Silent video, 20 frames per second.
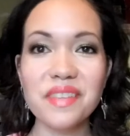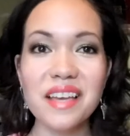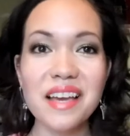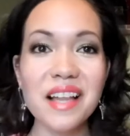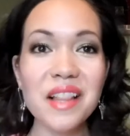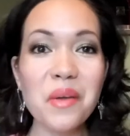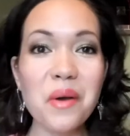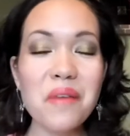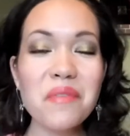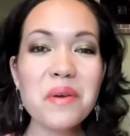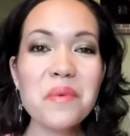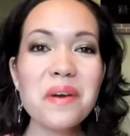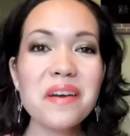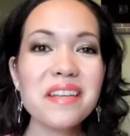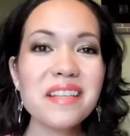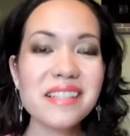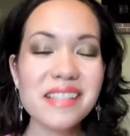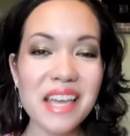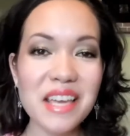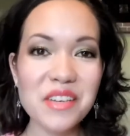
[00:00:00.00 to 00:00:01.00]
Hello
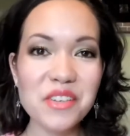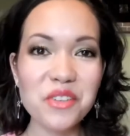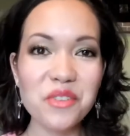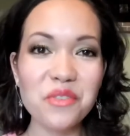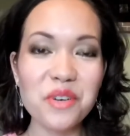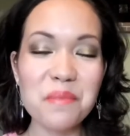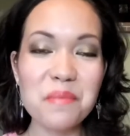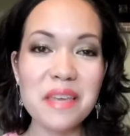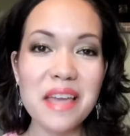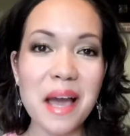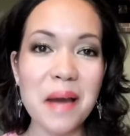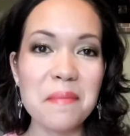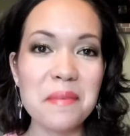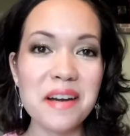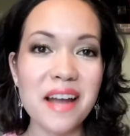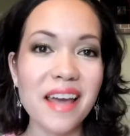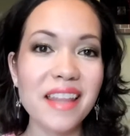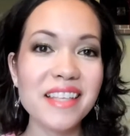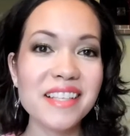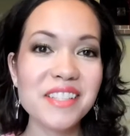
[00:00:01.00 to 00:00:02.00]
everyone, it's Angel from the
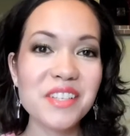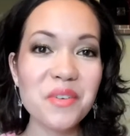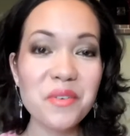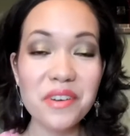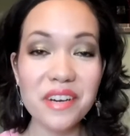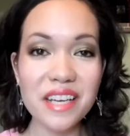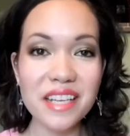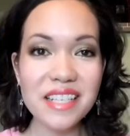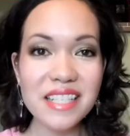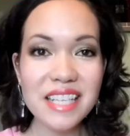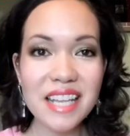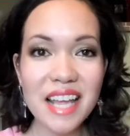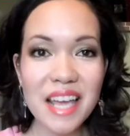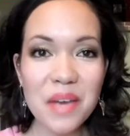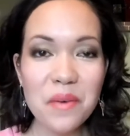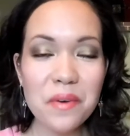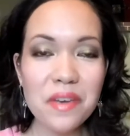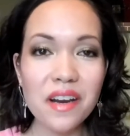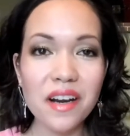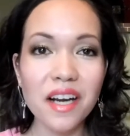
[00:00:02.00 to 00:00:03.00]
Abernathy's Go Green.
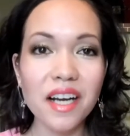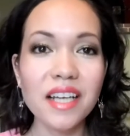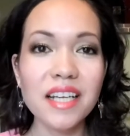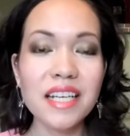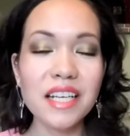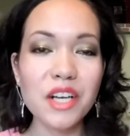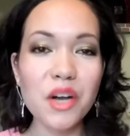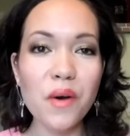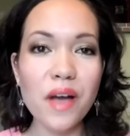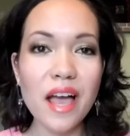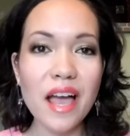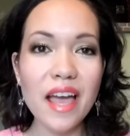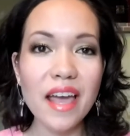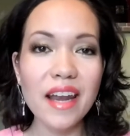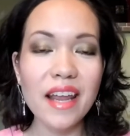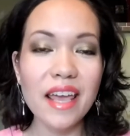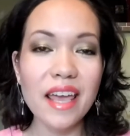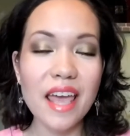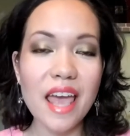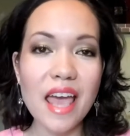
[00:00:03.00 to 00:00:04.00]
Today we are gonna go
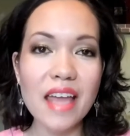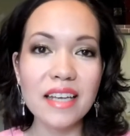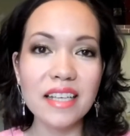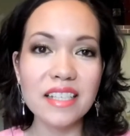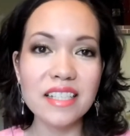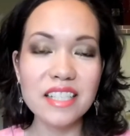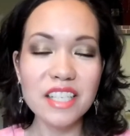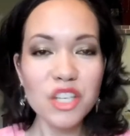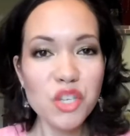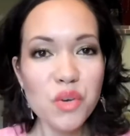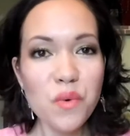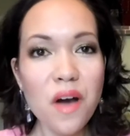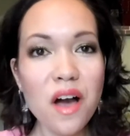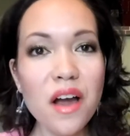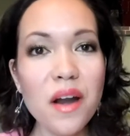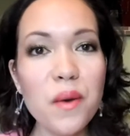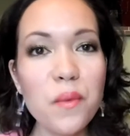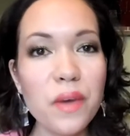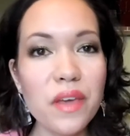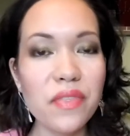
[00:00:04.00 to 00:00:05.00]
ahead and continue
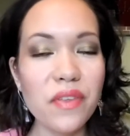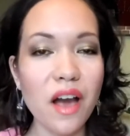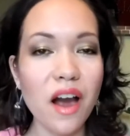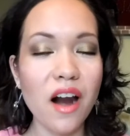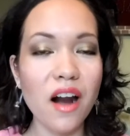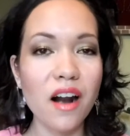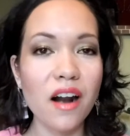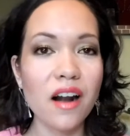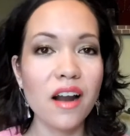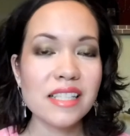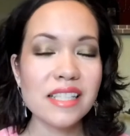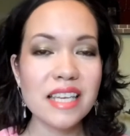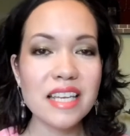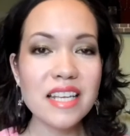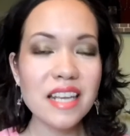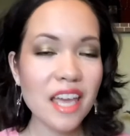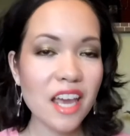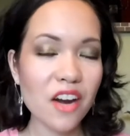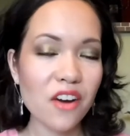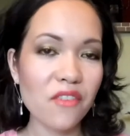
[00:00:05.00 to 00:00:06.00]
on with our
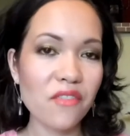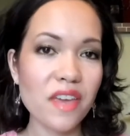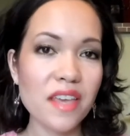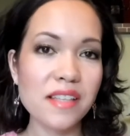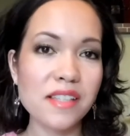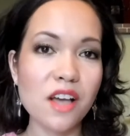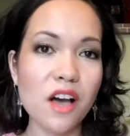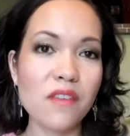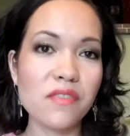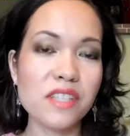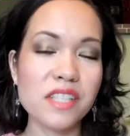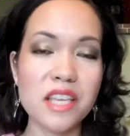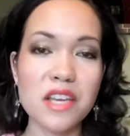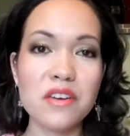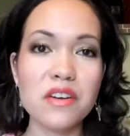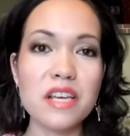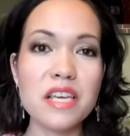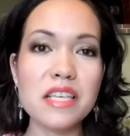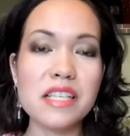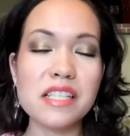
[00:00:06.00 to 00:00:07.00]
skincare face-off
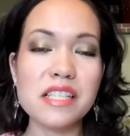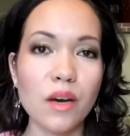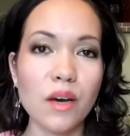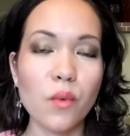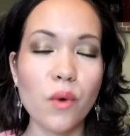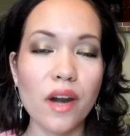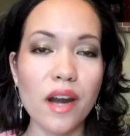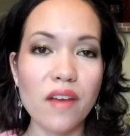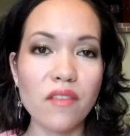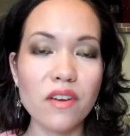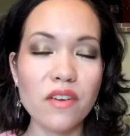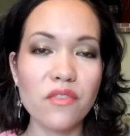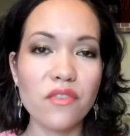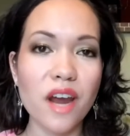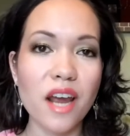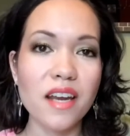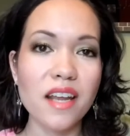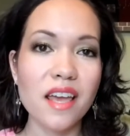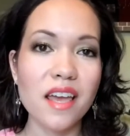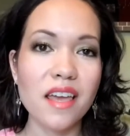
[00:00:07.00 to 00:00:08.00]
series where every
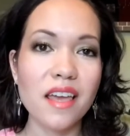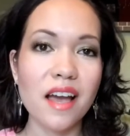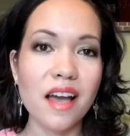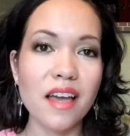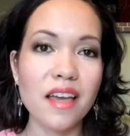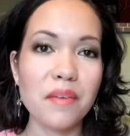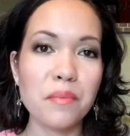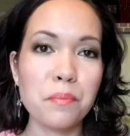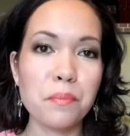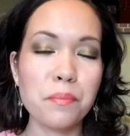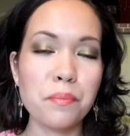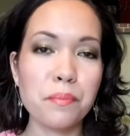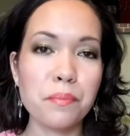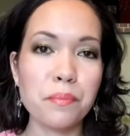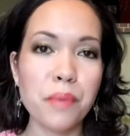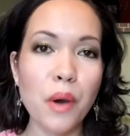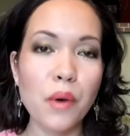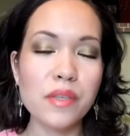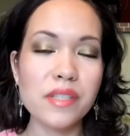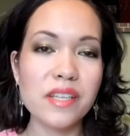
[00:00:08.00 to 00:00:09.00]
Friday I
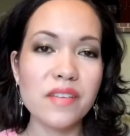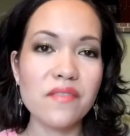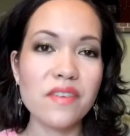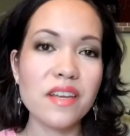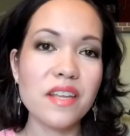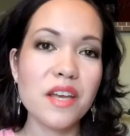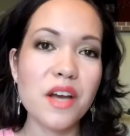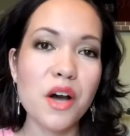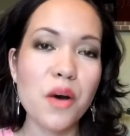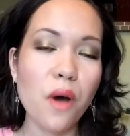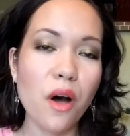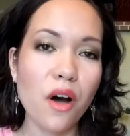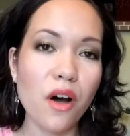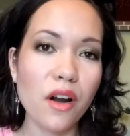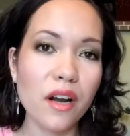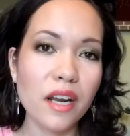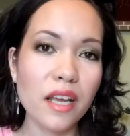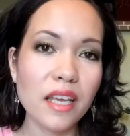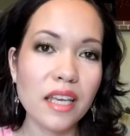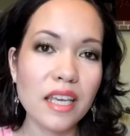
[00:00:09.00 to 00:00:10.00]
post a video
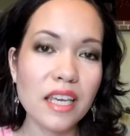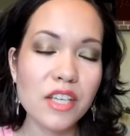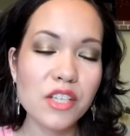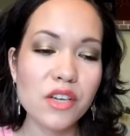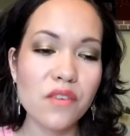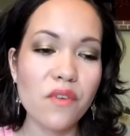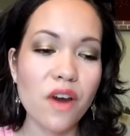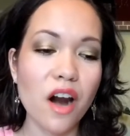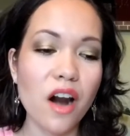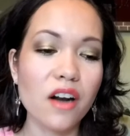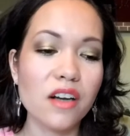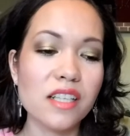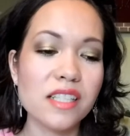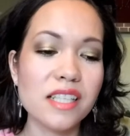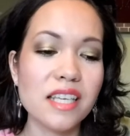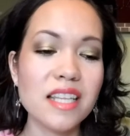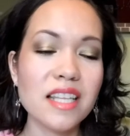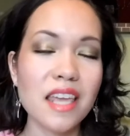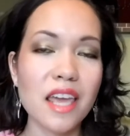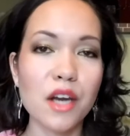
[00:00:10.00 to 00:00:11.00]
on each of our
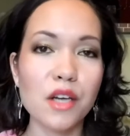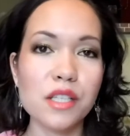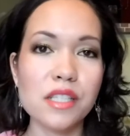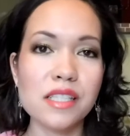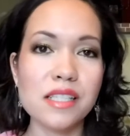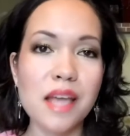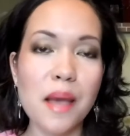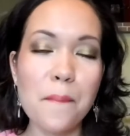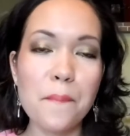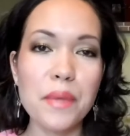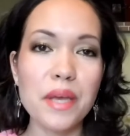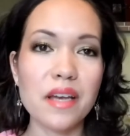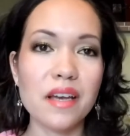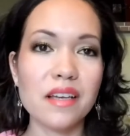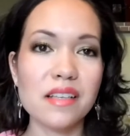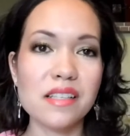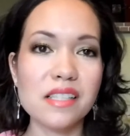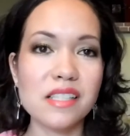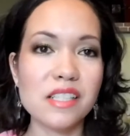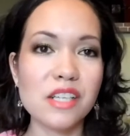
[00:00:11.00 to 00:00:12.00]
skincare step
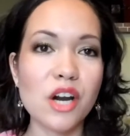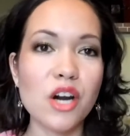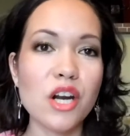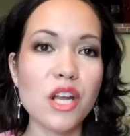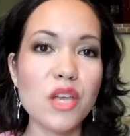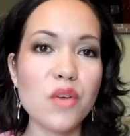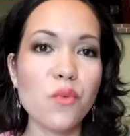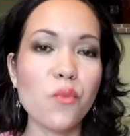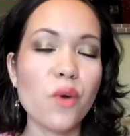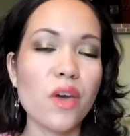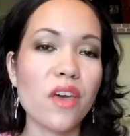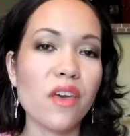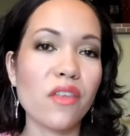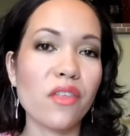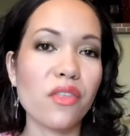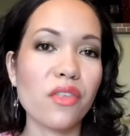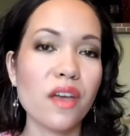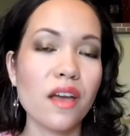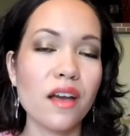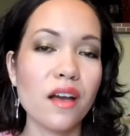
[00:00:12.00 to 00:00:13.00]
starting
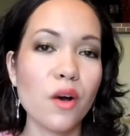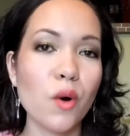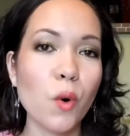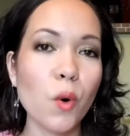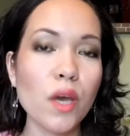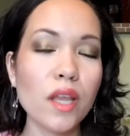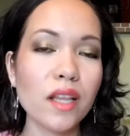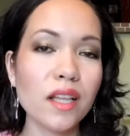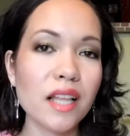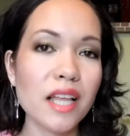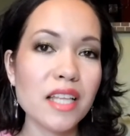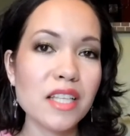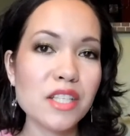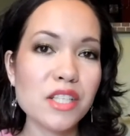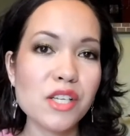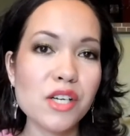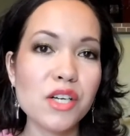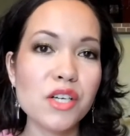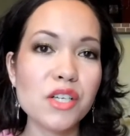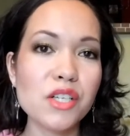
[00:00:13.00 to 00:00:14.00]
with oil
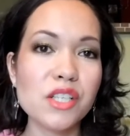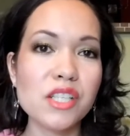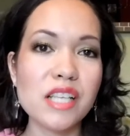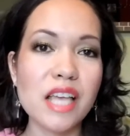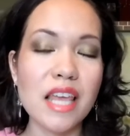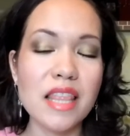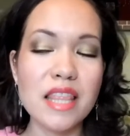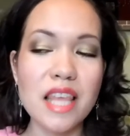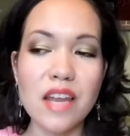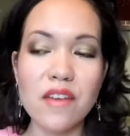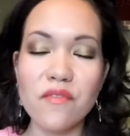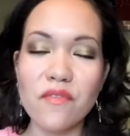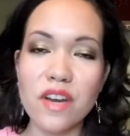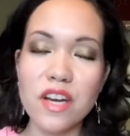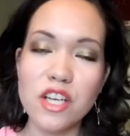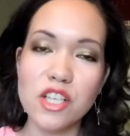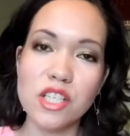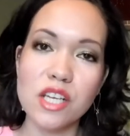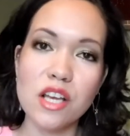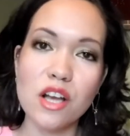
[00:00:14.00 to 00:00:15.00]
cleansers and then
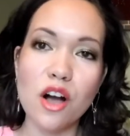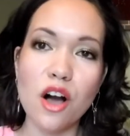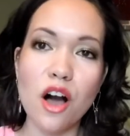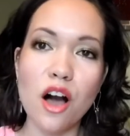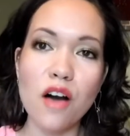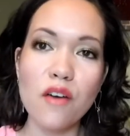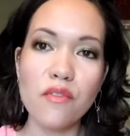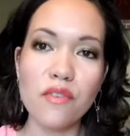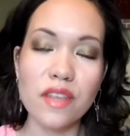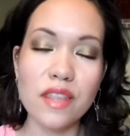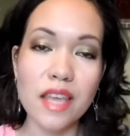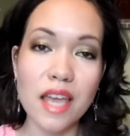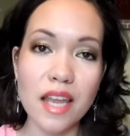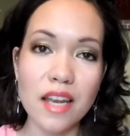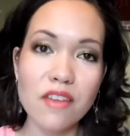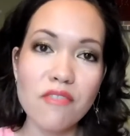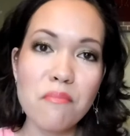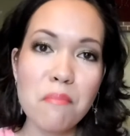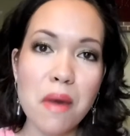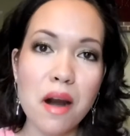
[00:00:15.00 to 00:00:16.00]
finishing off at the
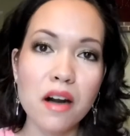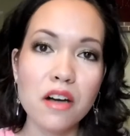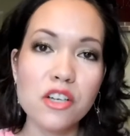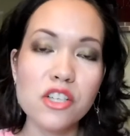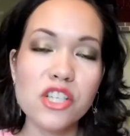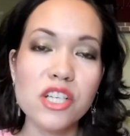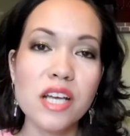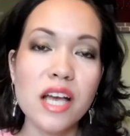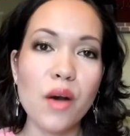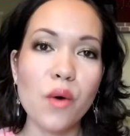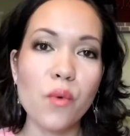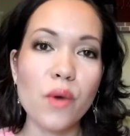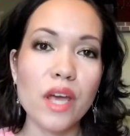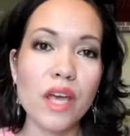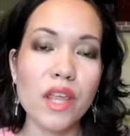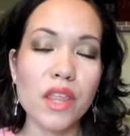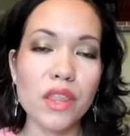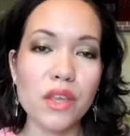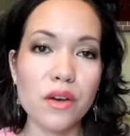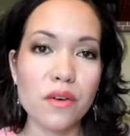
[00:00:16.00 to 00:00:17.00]
end of March
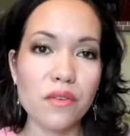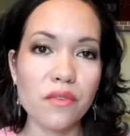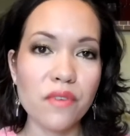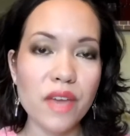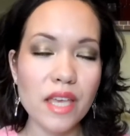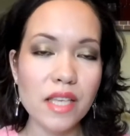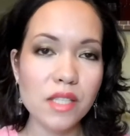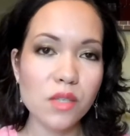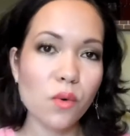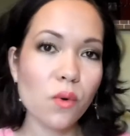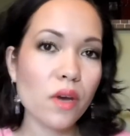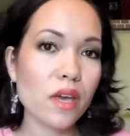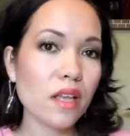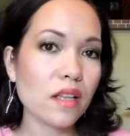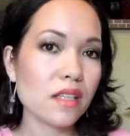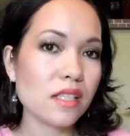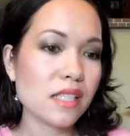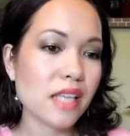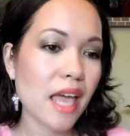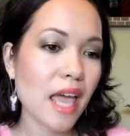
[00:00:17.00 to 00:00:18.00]
with face
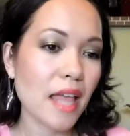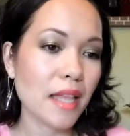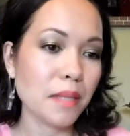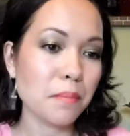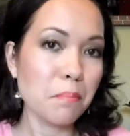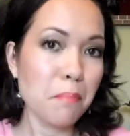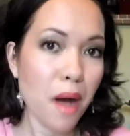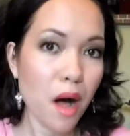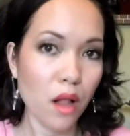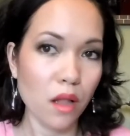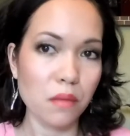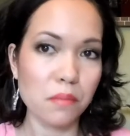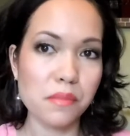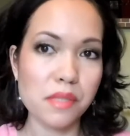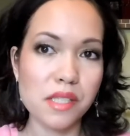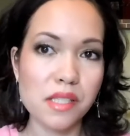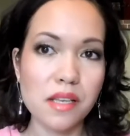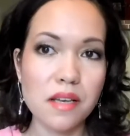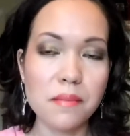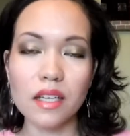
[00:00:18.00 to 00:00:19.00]
oils and
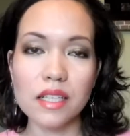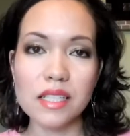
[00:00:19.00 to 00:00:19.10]
balms.